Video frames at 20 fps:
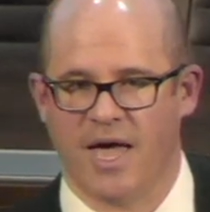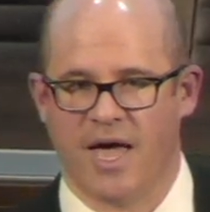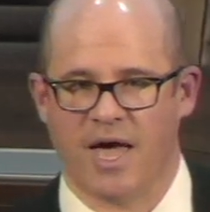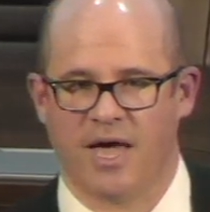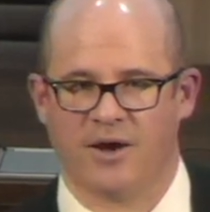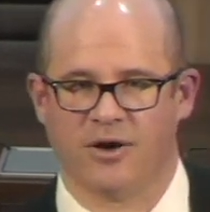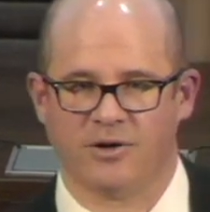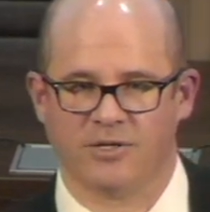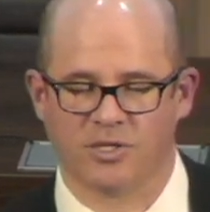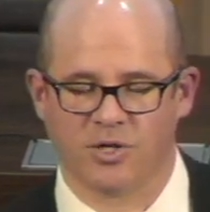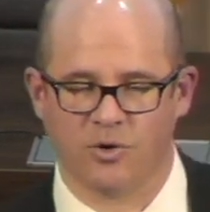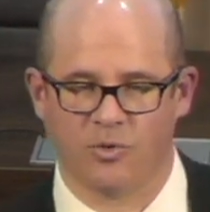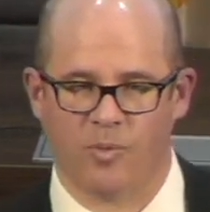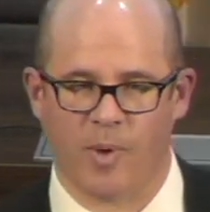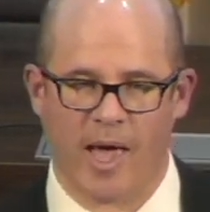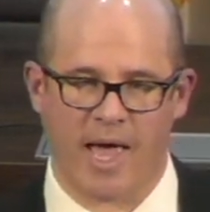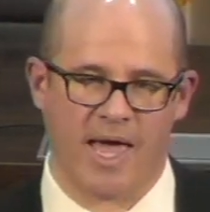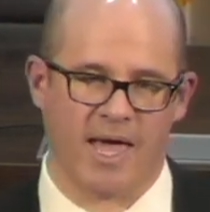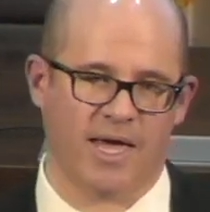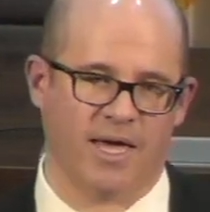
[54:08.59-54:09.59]
and also
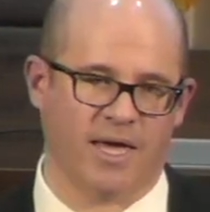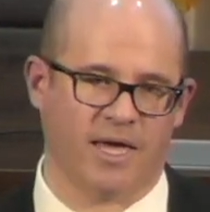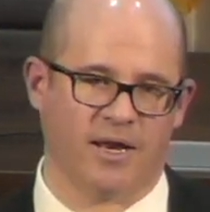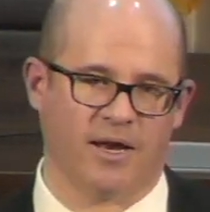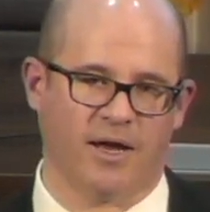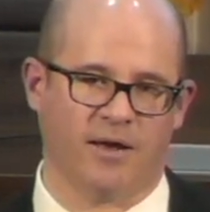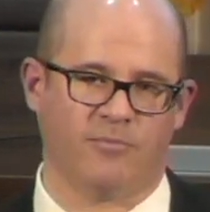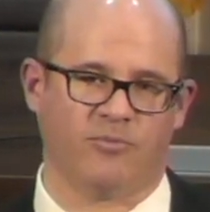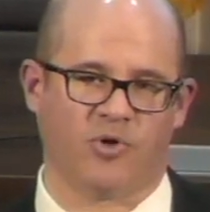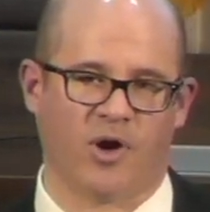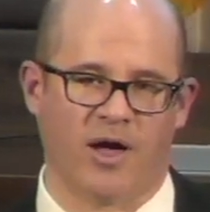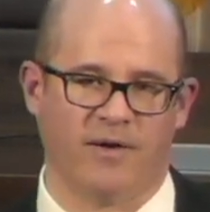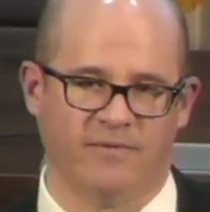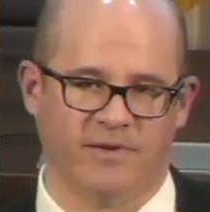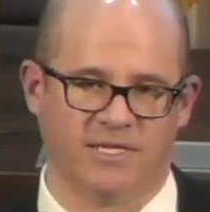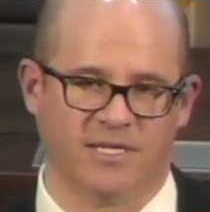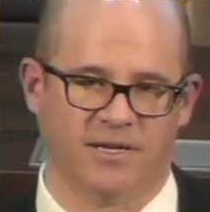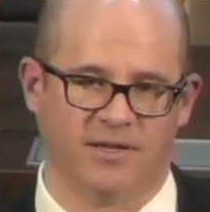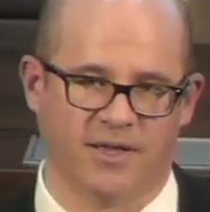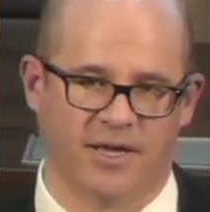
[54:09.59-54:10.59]
weighing in on
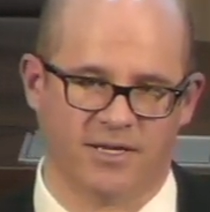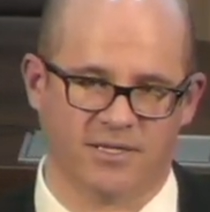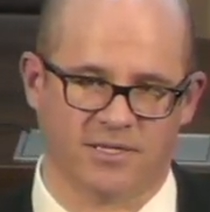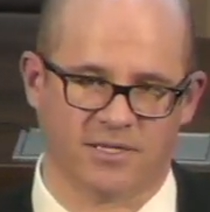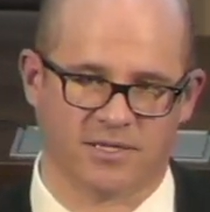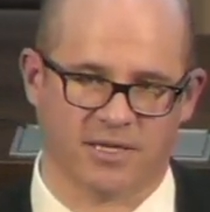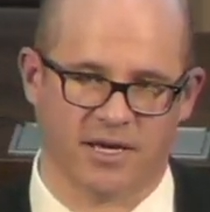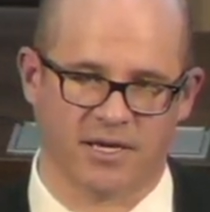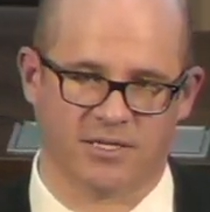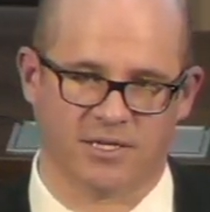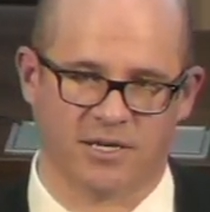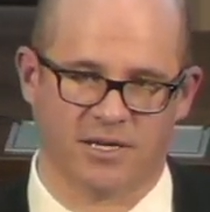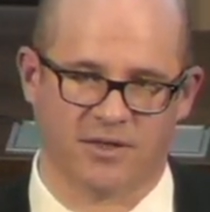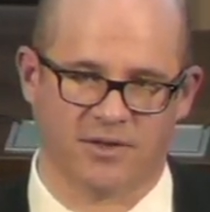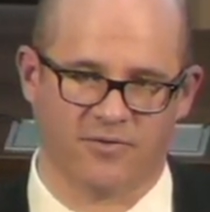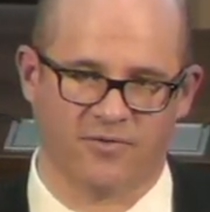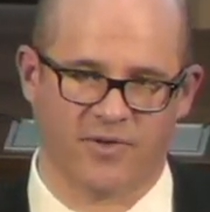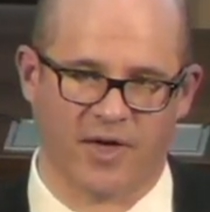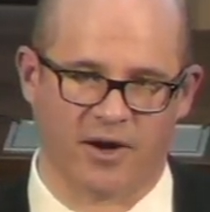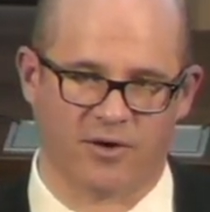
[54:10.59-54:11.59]
privacy legislation at
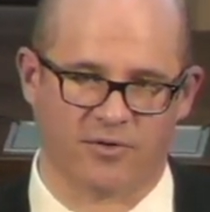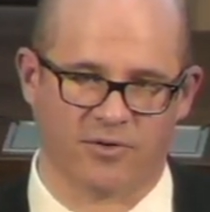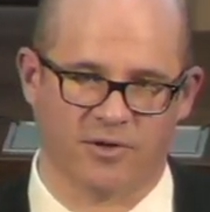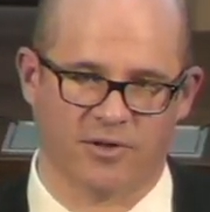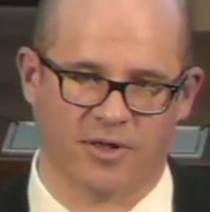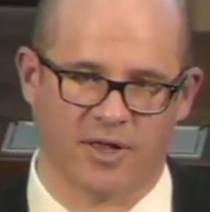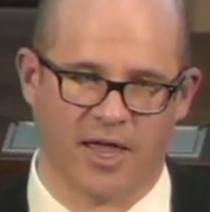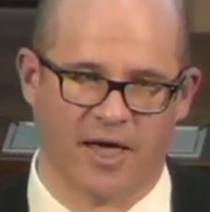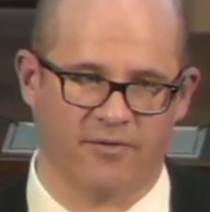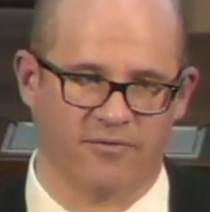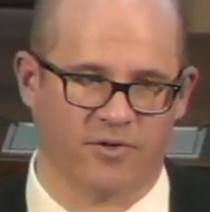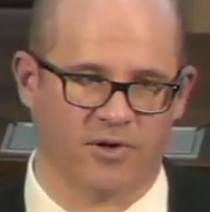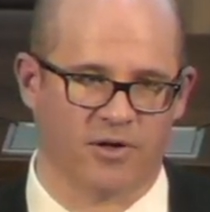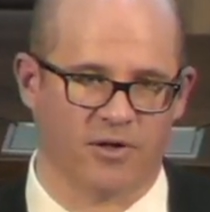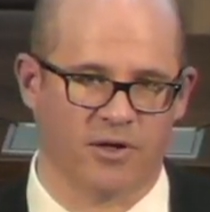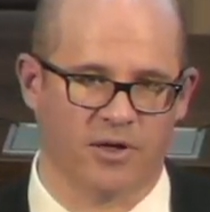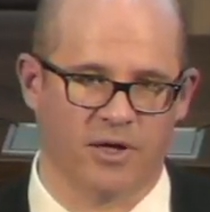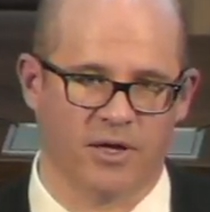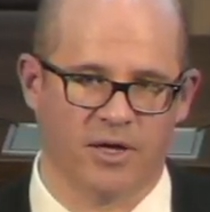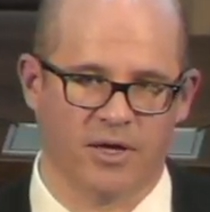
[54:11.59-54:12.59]
the federal
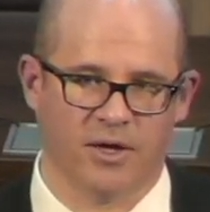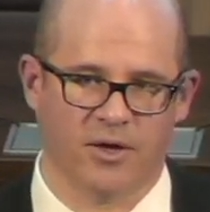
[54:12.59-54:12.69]
level.